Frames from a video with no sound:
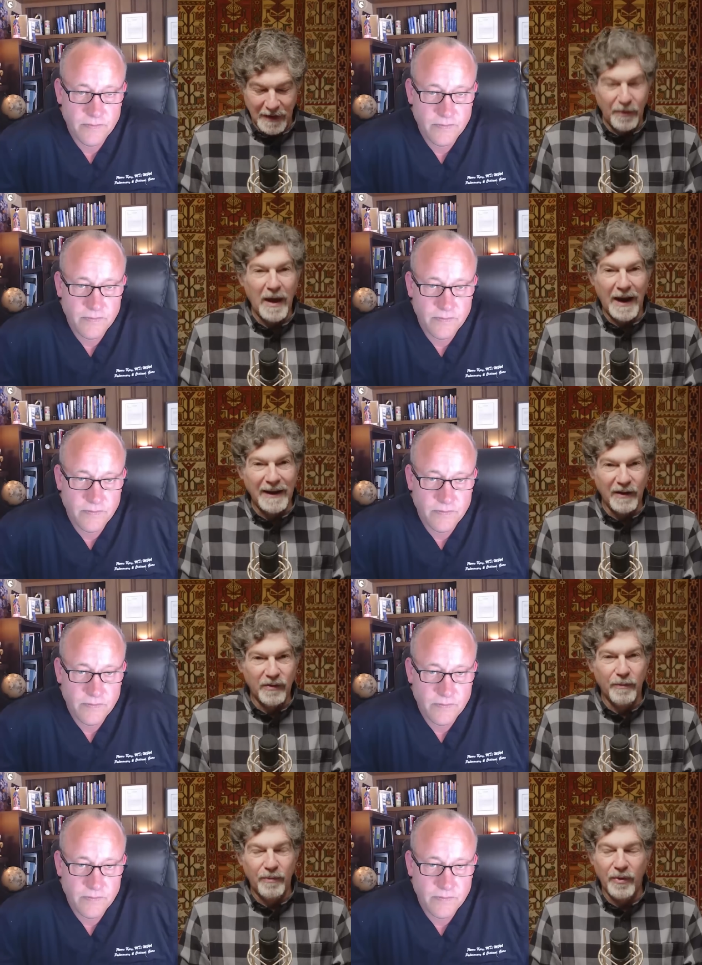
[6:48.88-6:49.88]
Speaker 1: and, and I
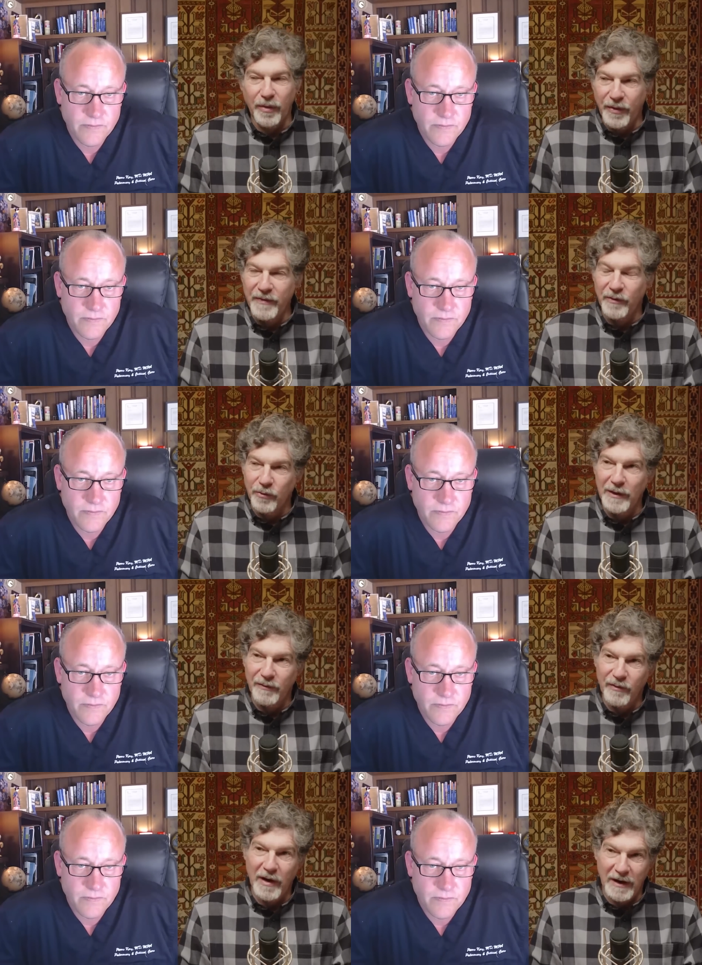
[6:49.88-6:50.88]
guess the, the thing that's
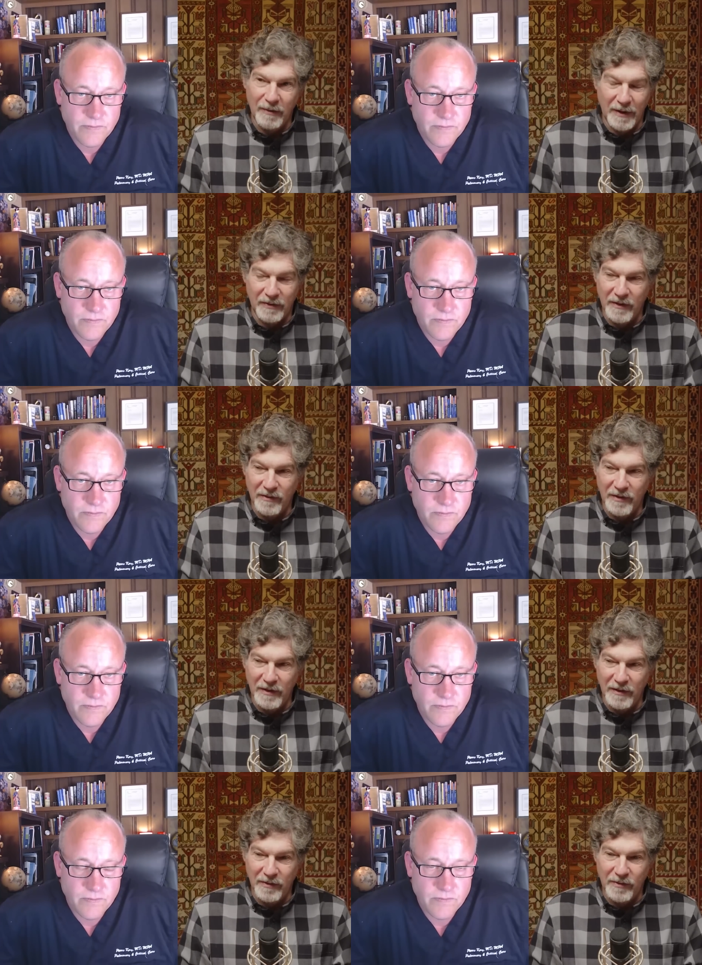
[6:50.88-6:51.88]
really frightening about this
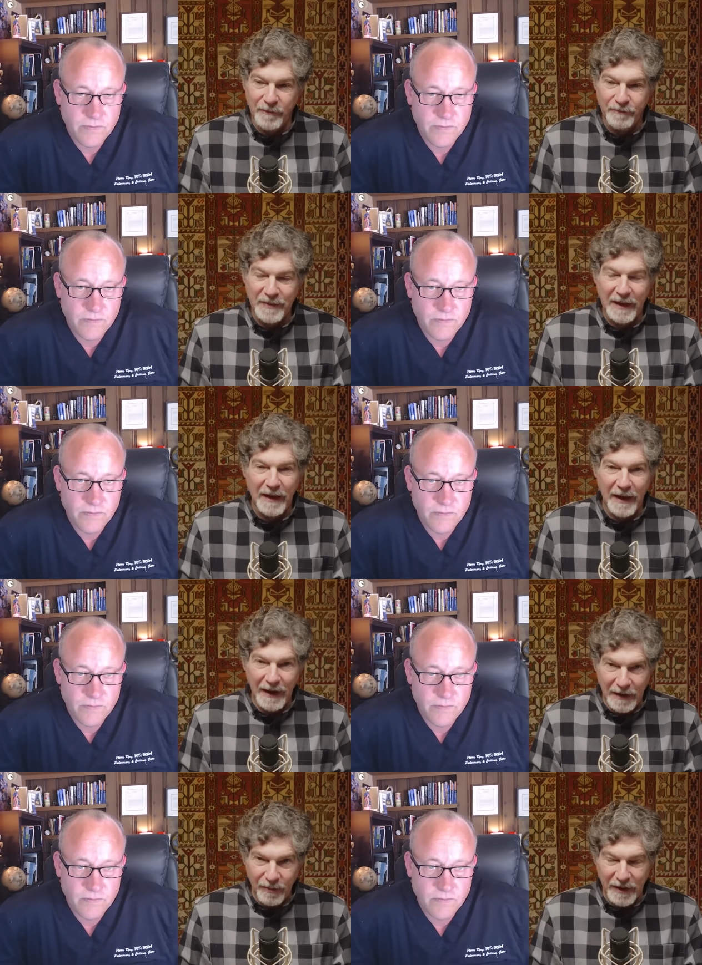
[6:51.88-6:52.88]
is
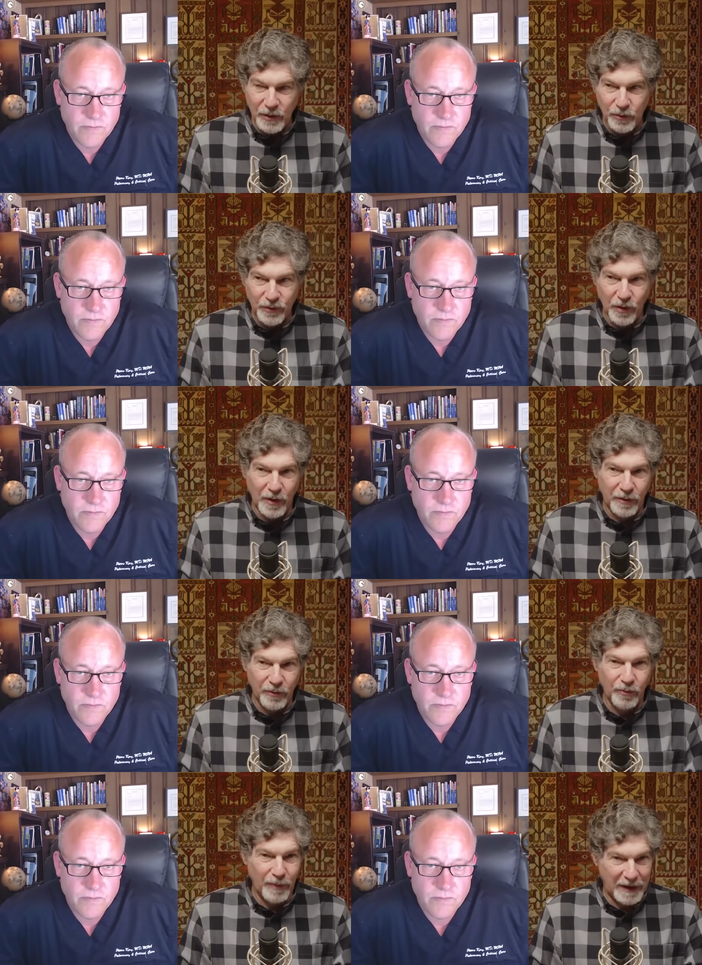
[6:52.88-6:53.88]
anybody who's gone
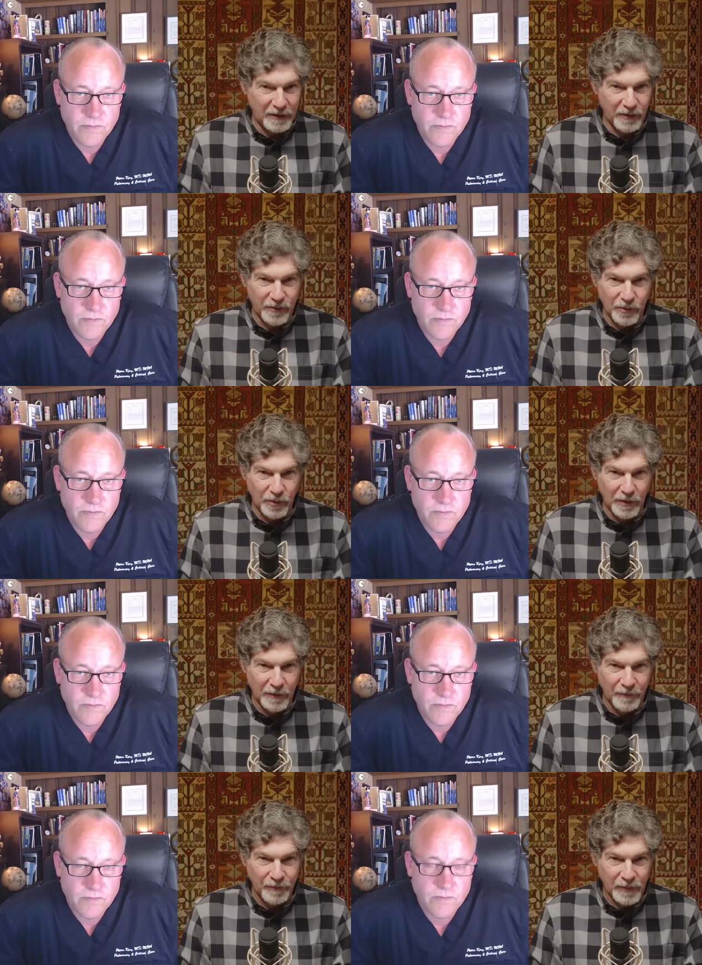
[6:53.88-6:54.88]
through medical
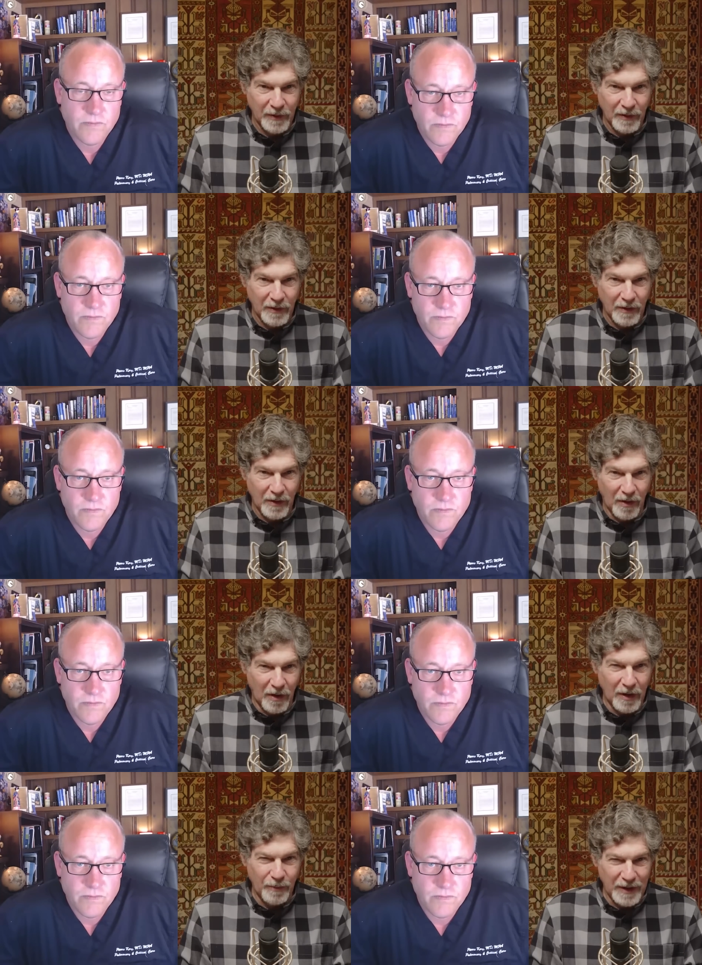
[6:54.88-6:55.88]
school
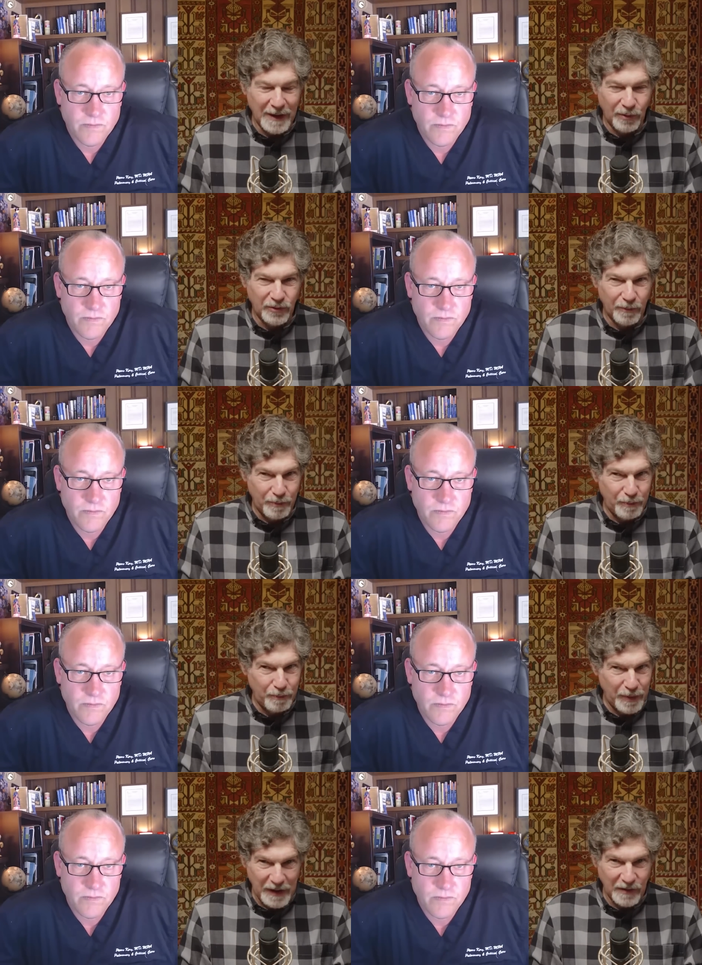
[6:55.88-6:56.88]
ought to be able to
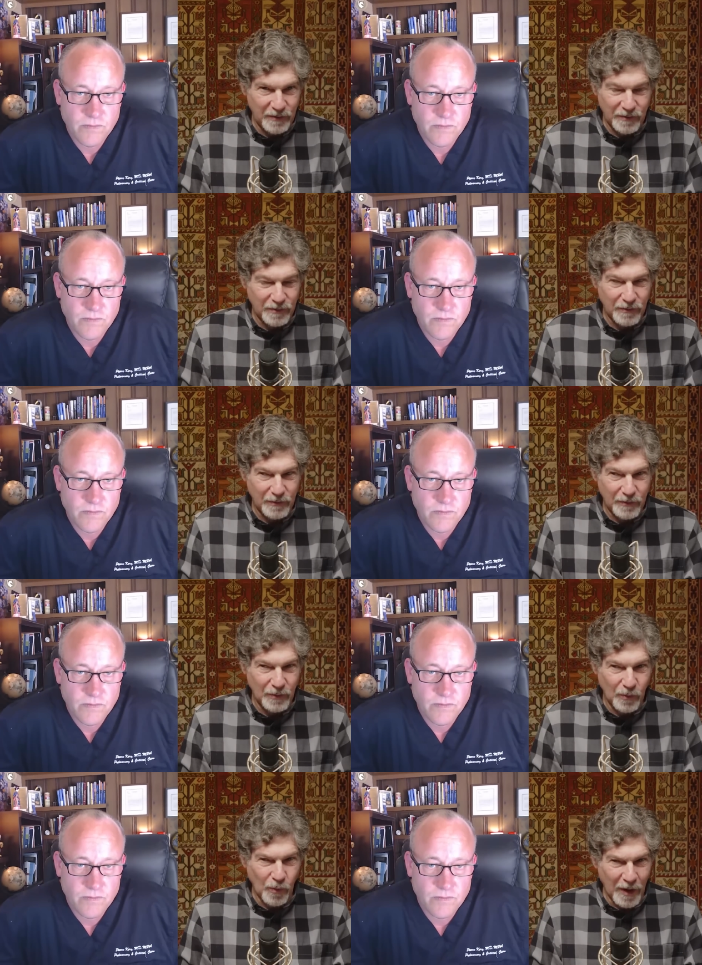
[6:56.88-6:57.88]
piece
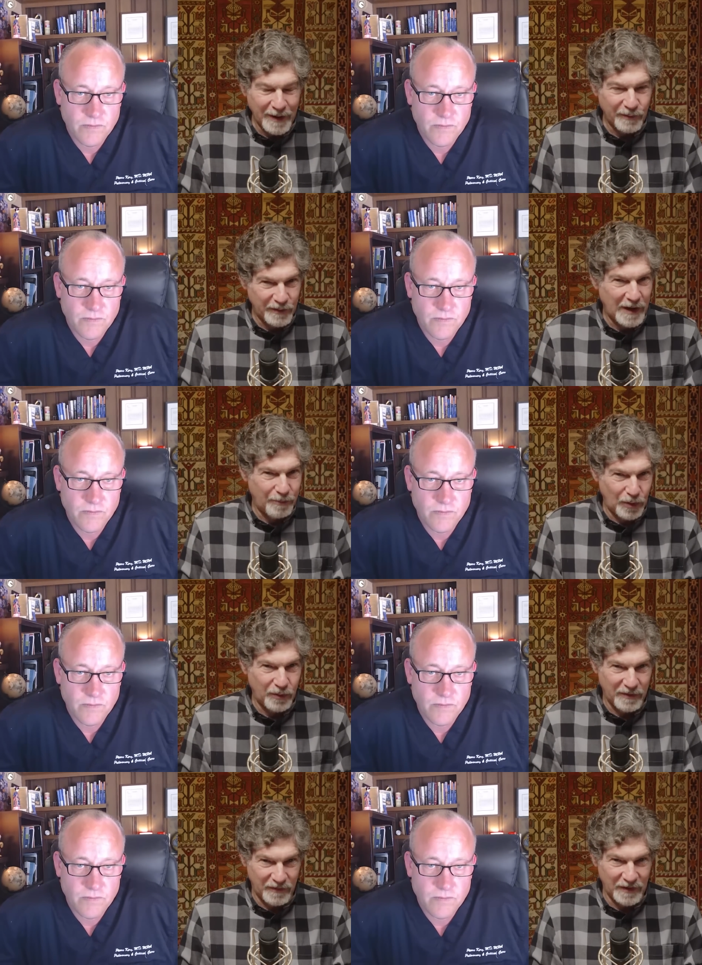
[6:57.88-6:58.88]
one, if not
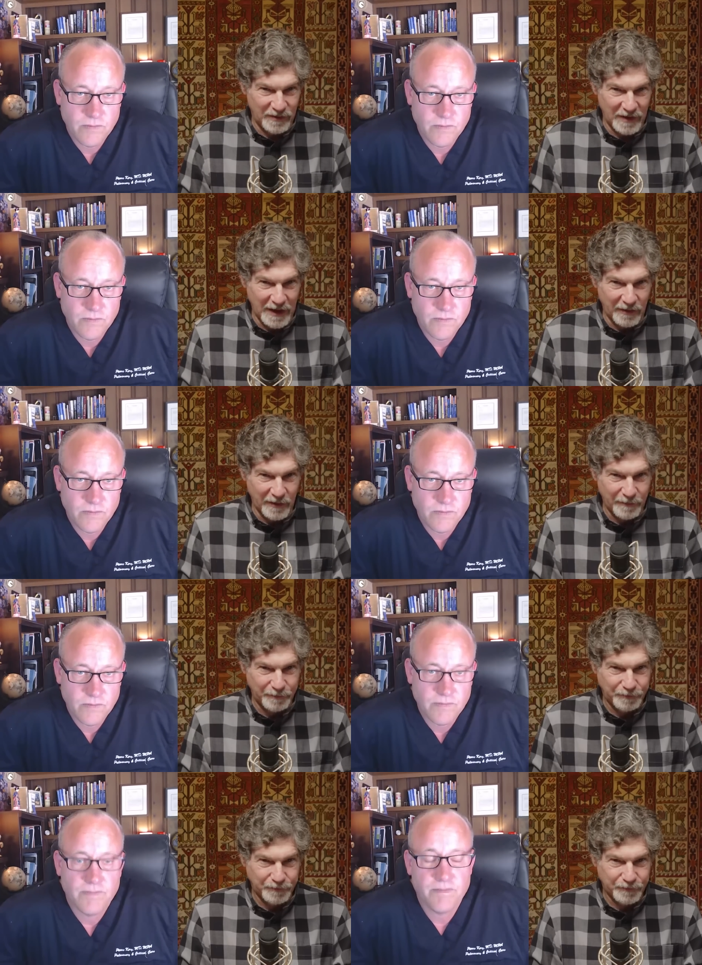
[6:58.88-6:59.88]
both of these together.
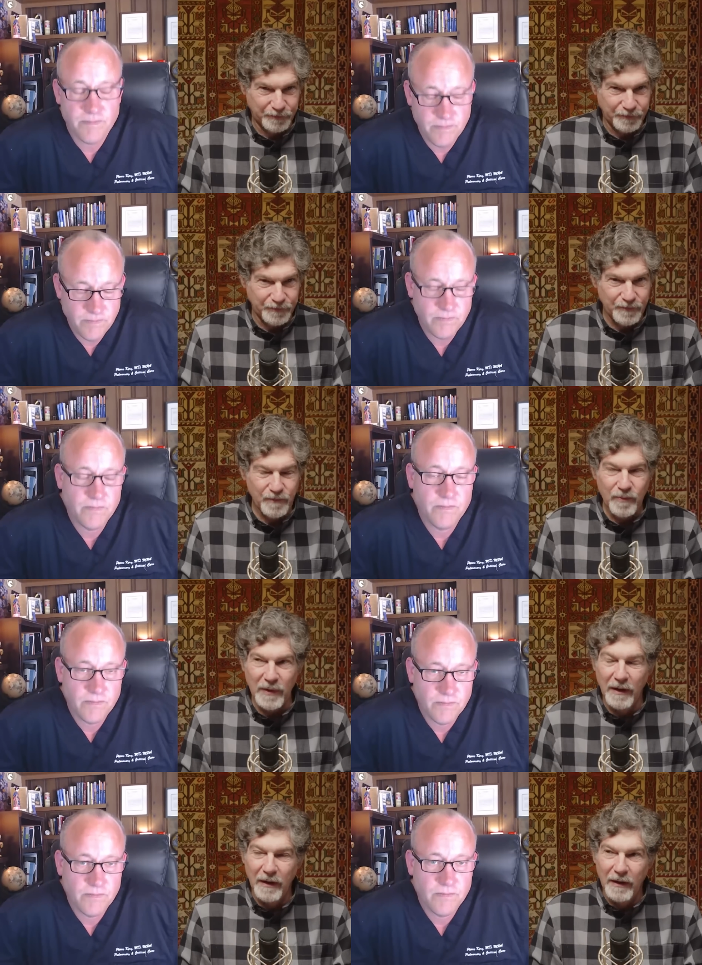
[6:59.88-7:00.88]
Mm -hmm.
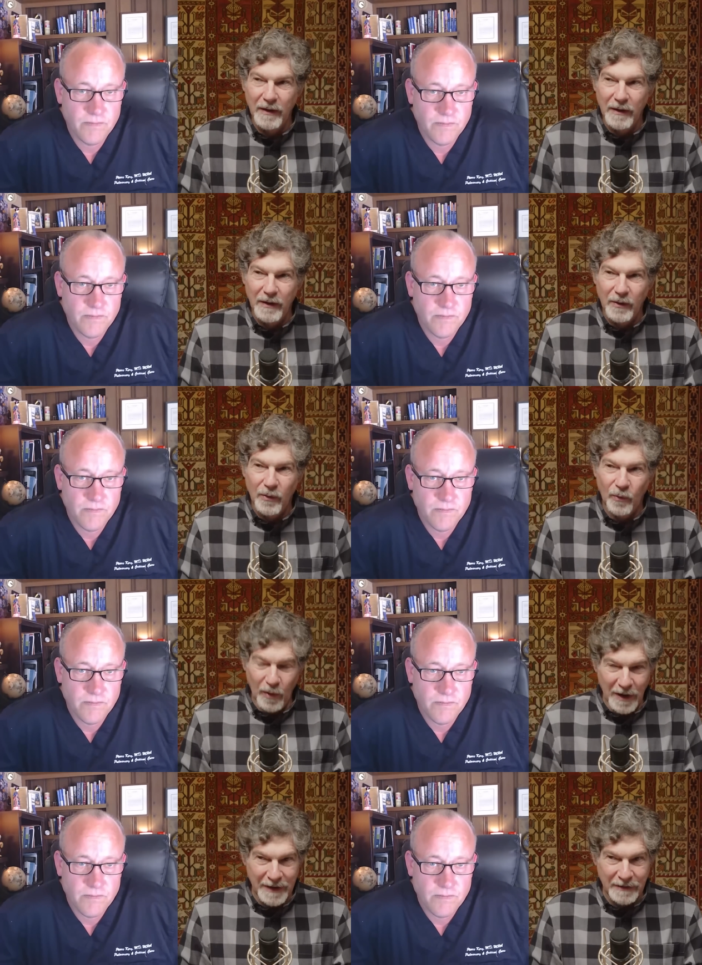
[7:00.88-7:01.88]

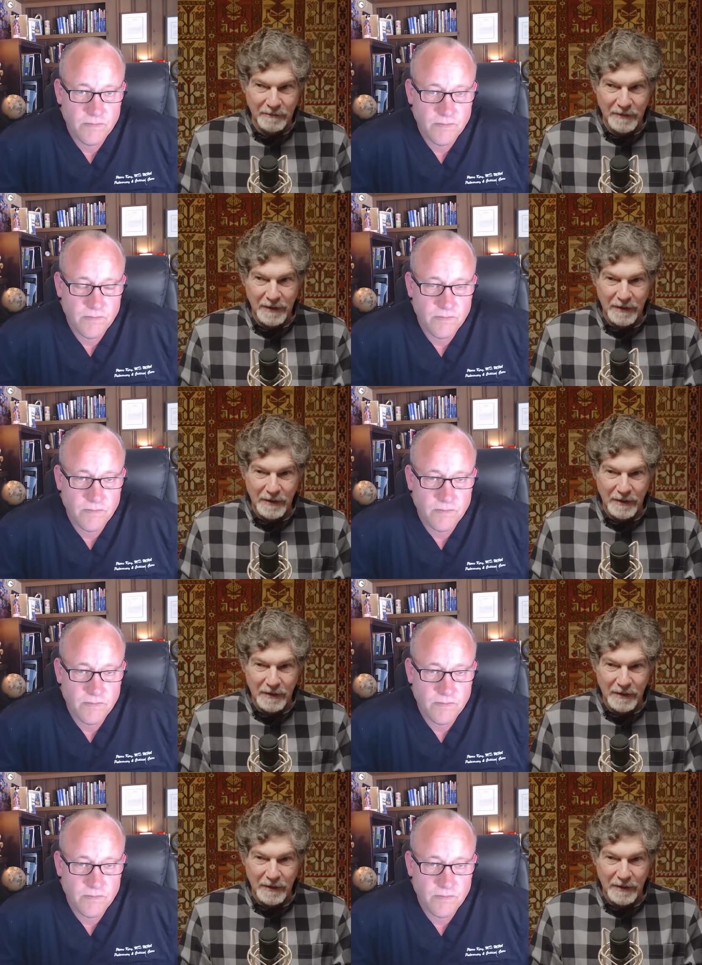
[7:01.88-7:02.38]
One,